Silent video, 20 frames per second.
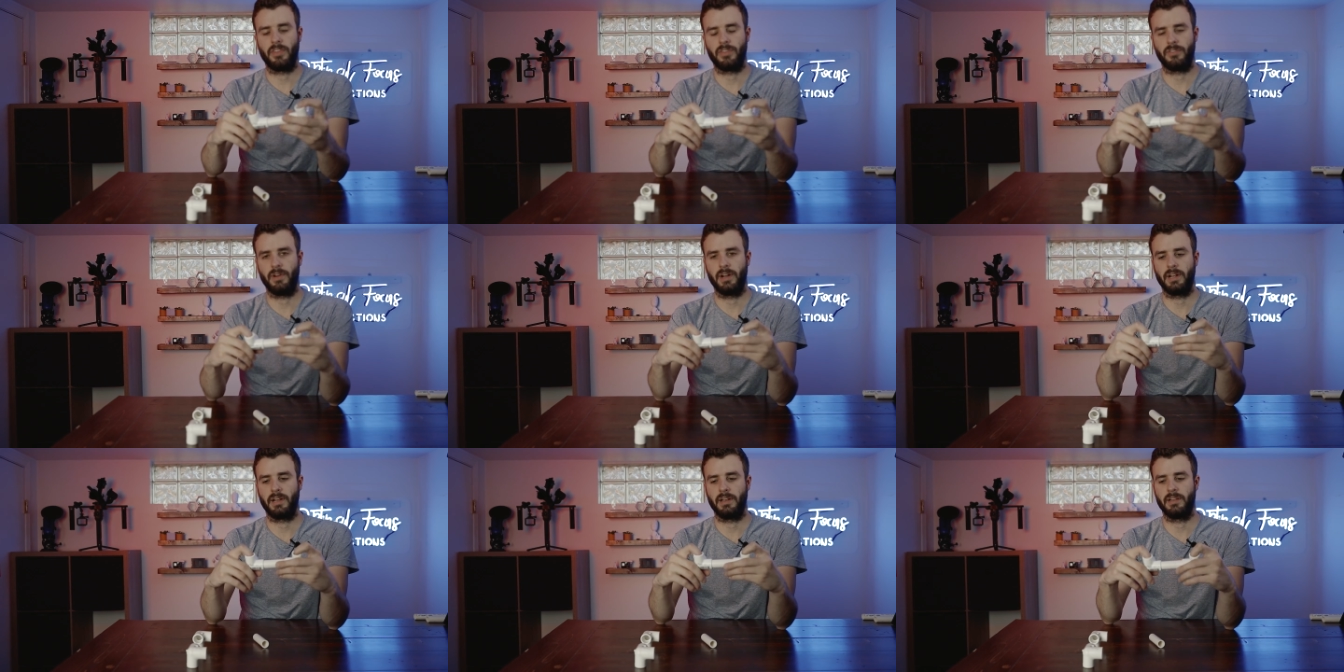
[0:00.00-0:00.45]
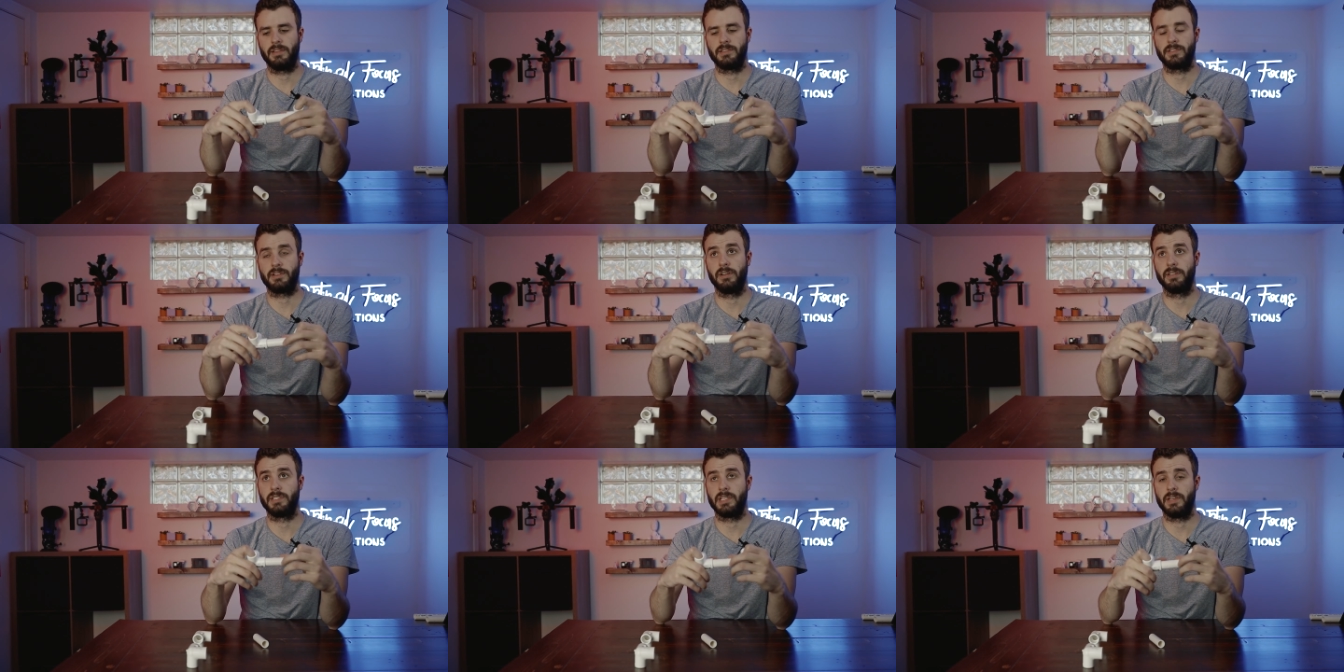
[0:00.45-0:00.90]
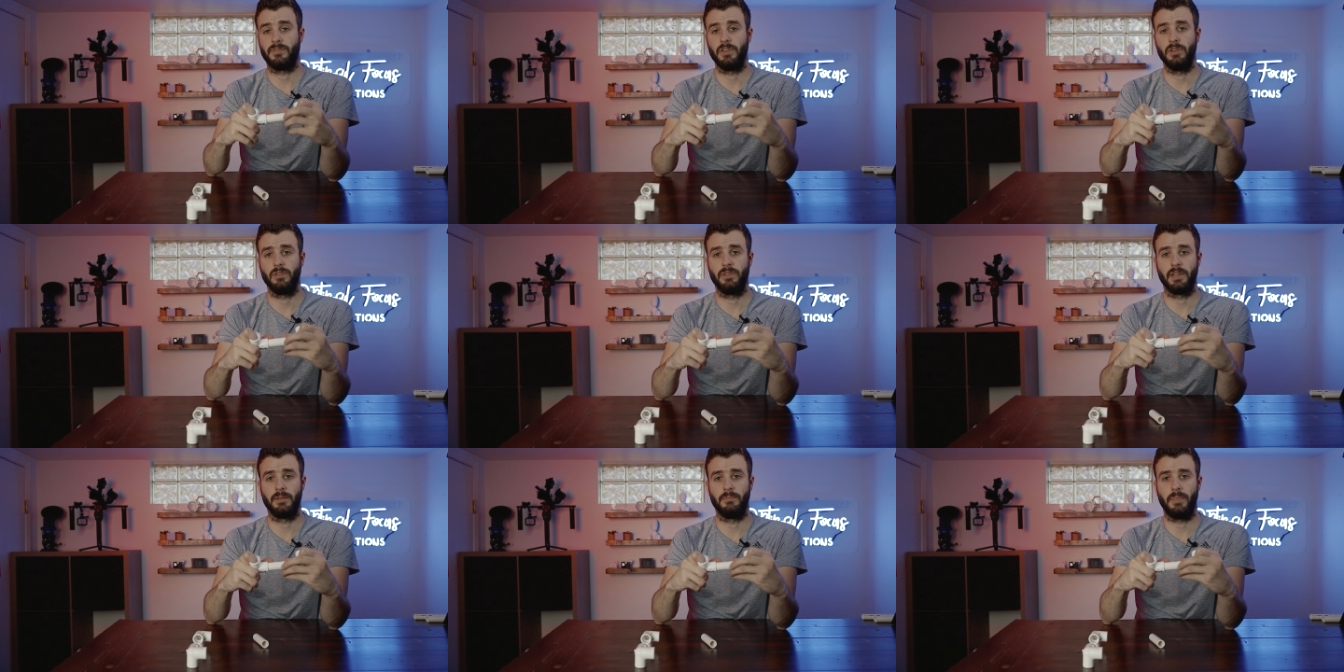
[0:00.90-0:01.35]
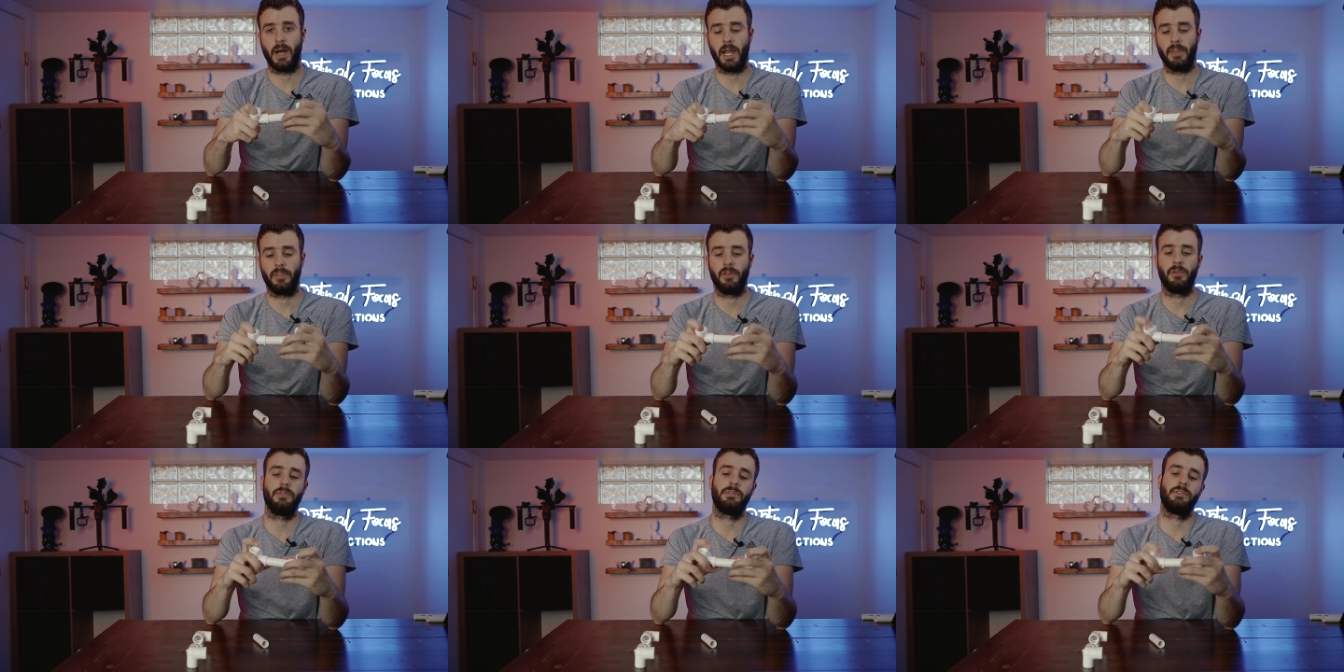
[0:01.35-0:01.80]
the threaded inserts if you did
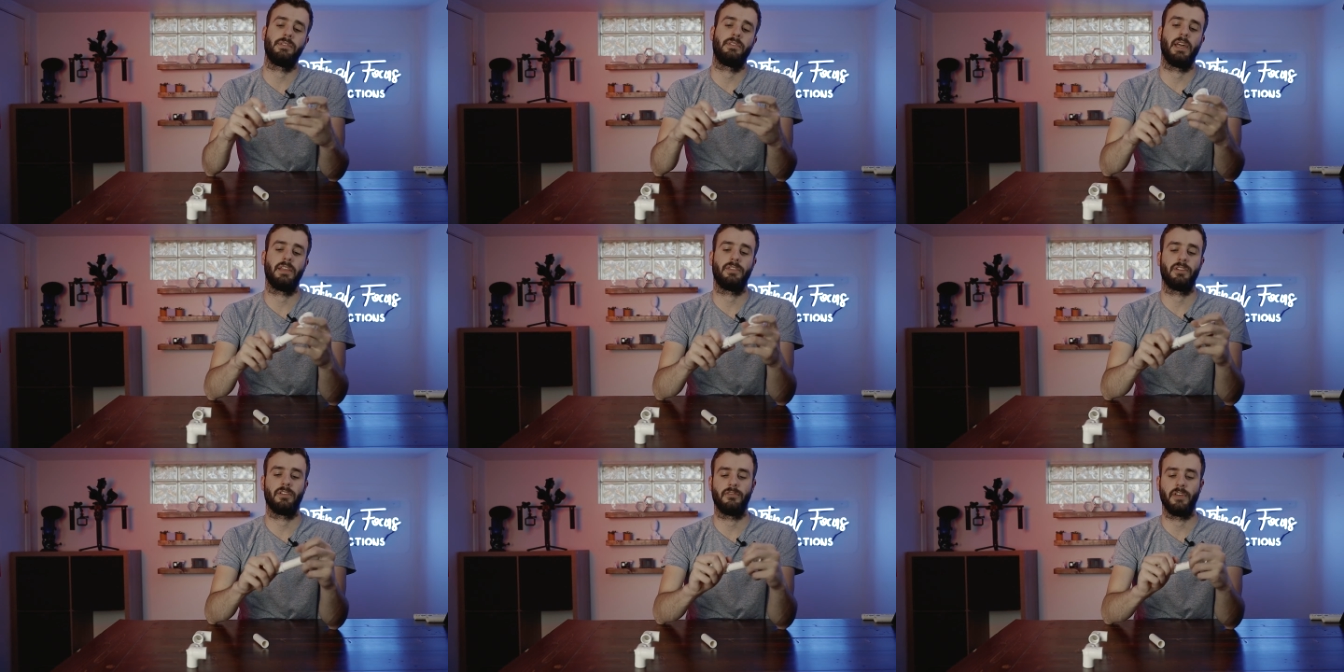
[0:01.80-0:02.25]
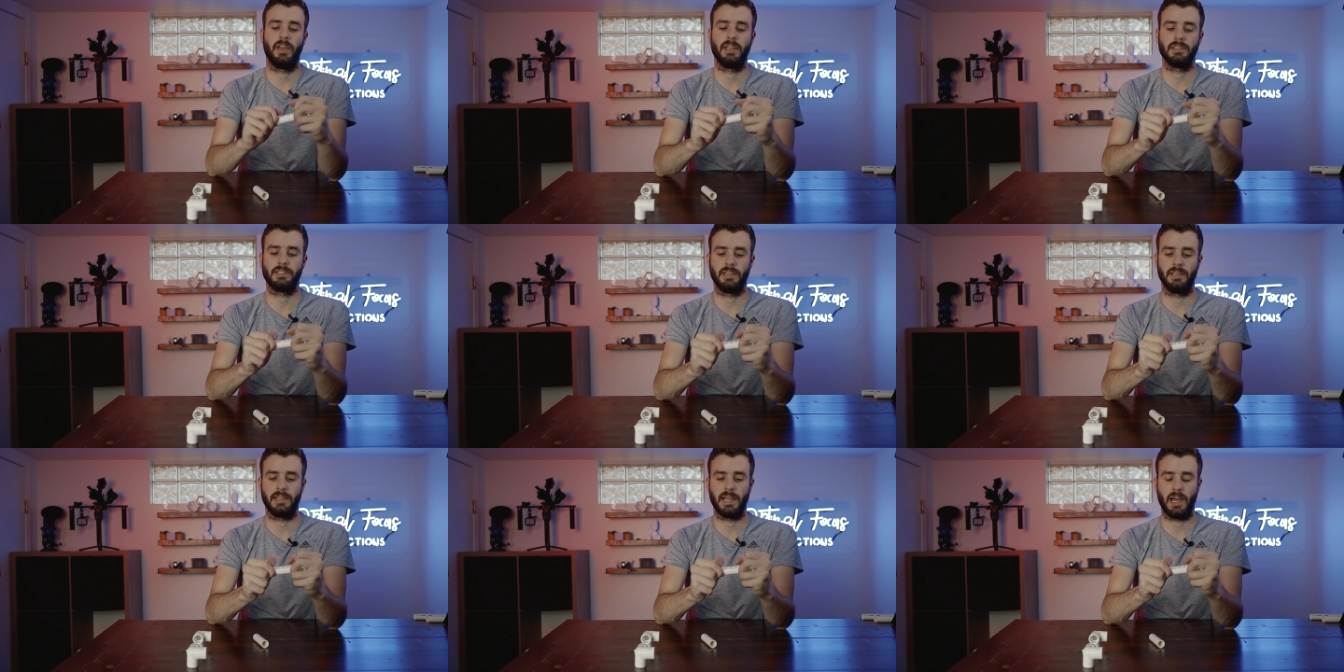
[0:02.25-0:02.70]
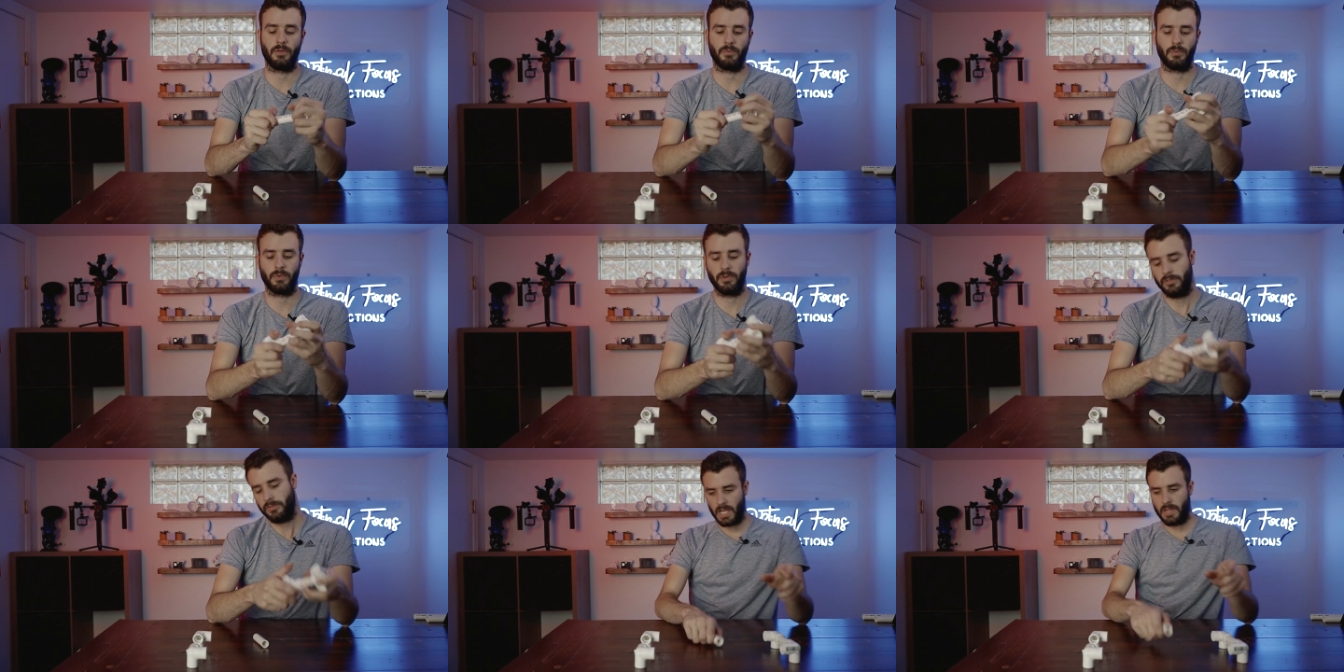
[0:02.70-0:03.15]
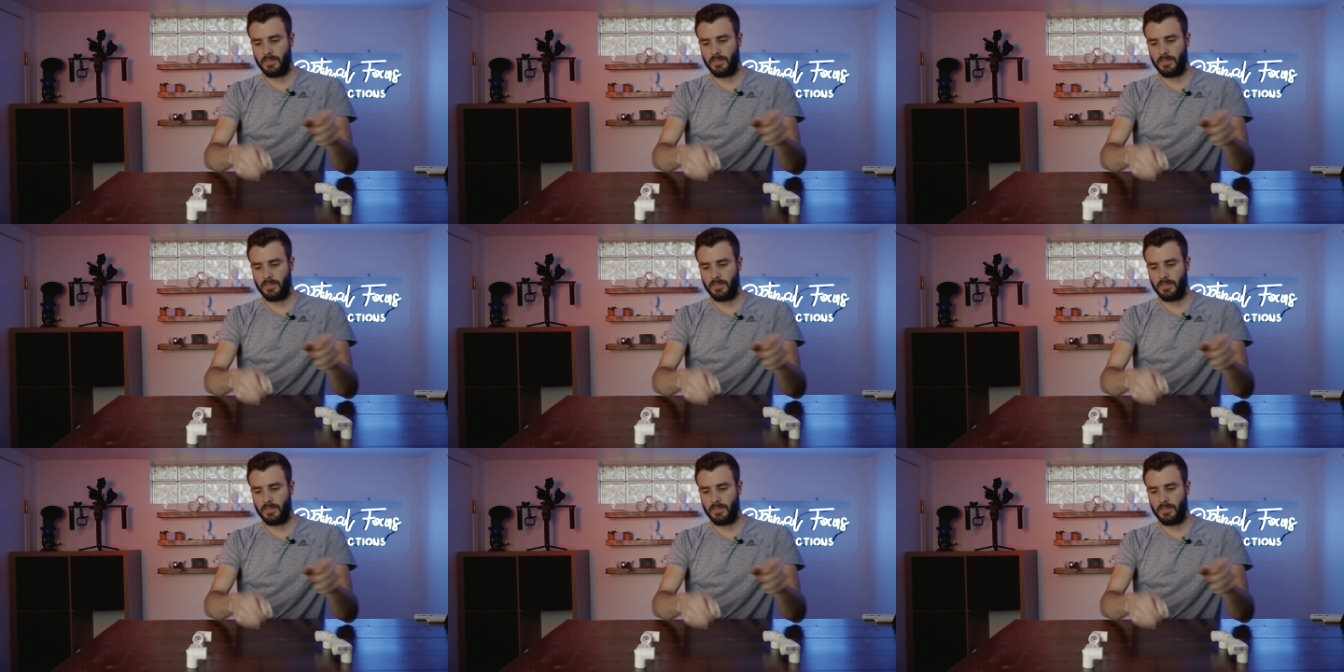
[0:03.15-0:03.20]
buy those, that they're facing downwards.